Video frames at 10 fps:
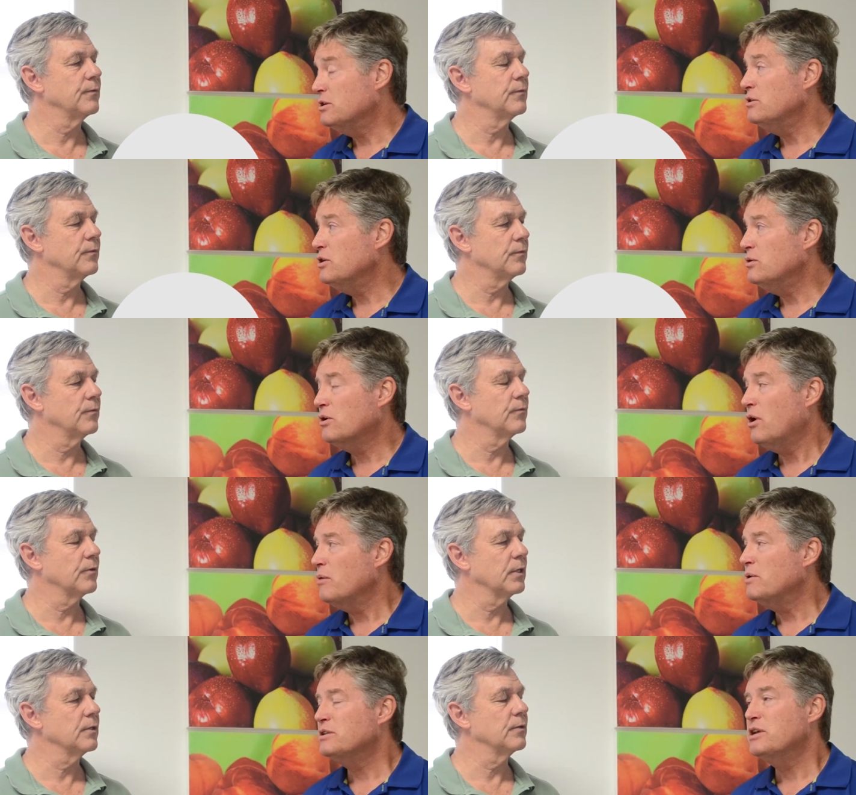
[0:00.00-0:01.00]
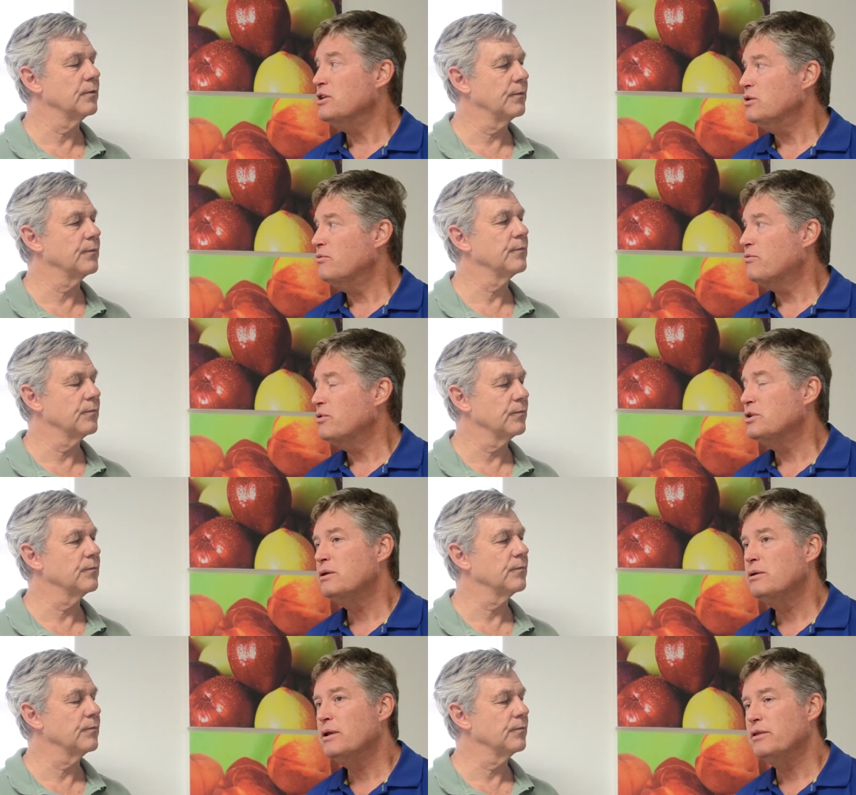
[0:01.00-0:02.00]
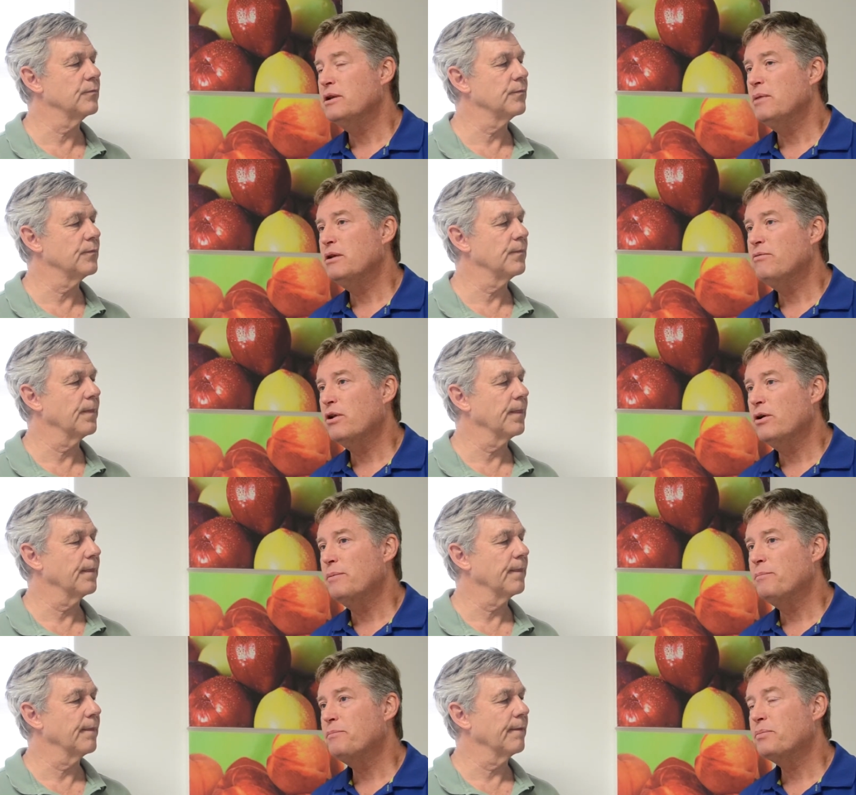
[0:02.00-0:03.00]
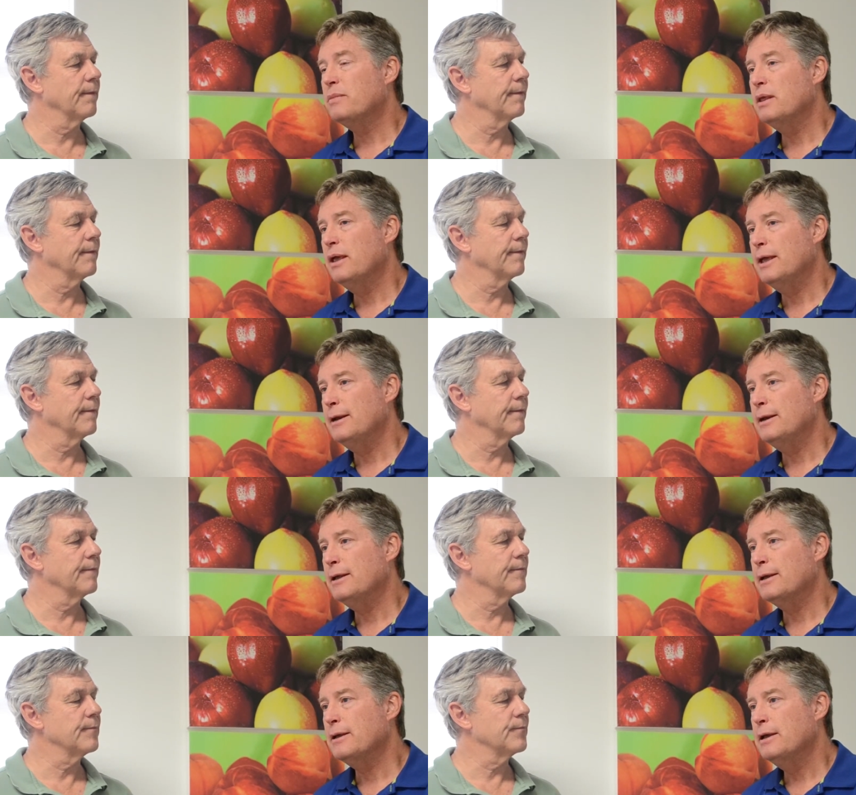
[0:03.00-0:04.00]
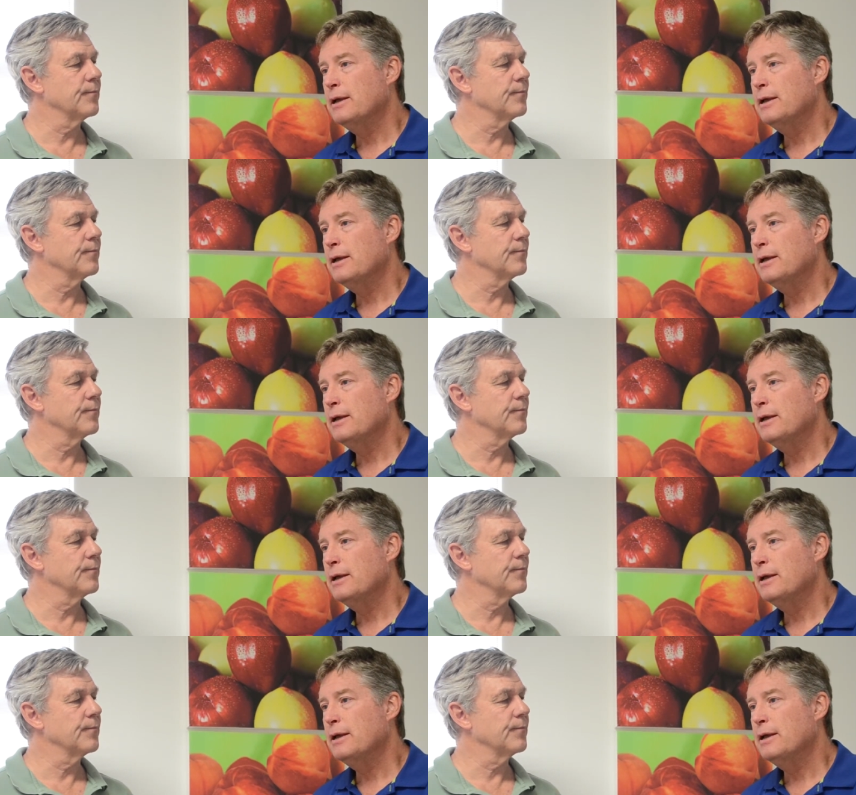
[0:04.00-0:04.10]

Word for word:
Speaker 1: to new climates and new fruit than Medfly, and uh,